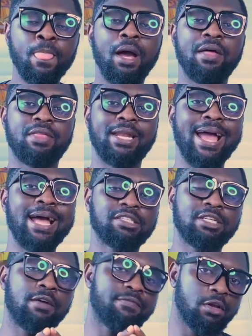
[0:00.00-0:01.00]
and then I had
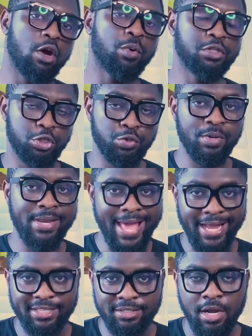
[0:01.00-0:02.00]
to now figure out what to do
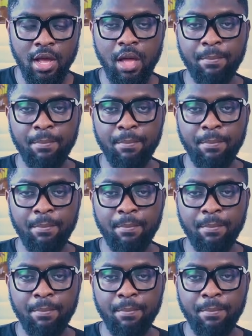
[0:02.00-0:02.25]
next.